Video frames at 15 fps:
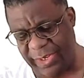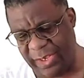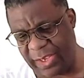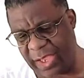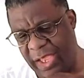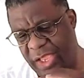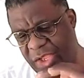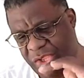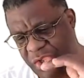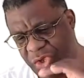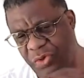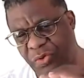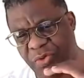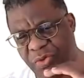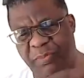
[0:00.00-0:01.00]
the
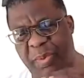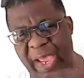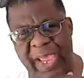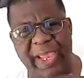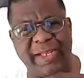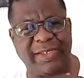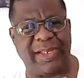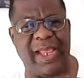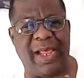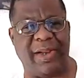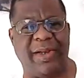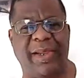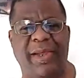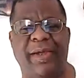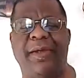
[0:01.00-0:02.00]
huge bags
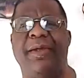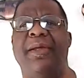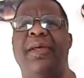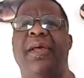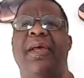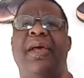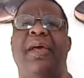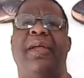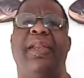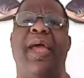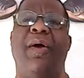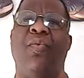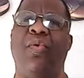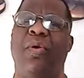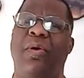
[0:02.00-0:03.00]
down there
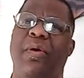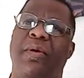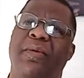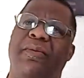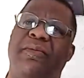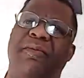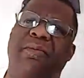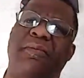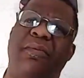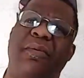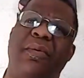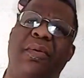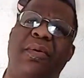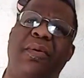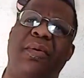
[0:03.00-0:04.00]
that were
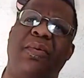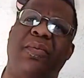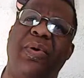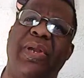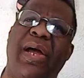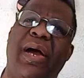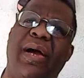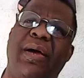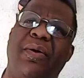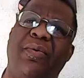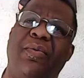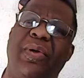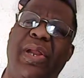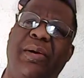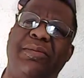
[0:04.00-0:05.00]
when I
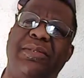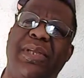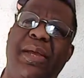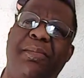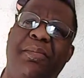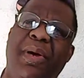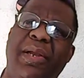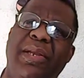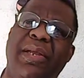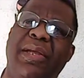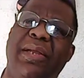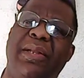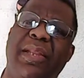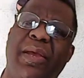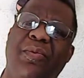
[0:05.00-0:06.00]
was there
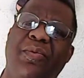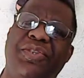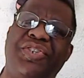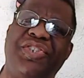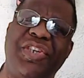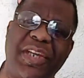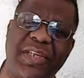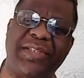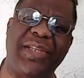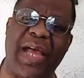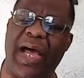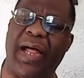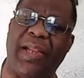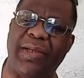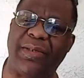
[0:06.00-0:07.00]
Monday, they were
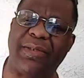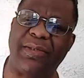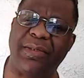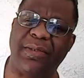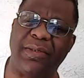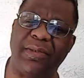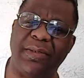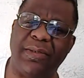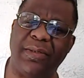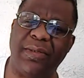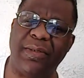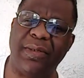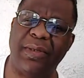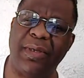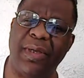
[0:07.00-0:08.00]
$6.
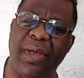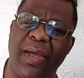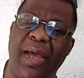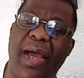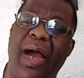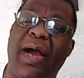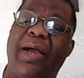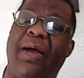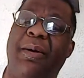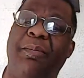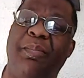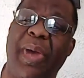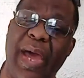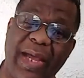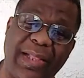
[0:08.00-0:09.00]
I come
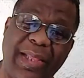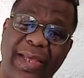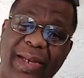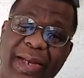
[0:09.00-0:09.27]
back there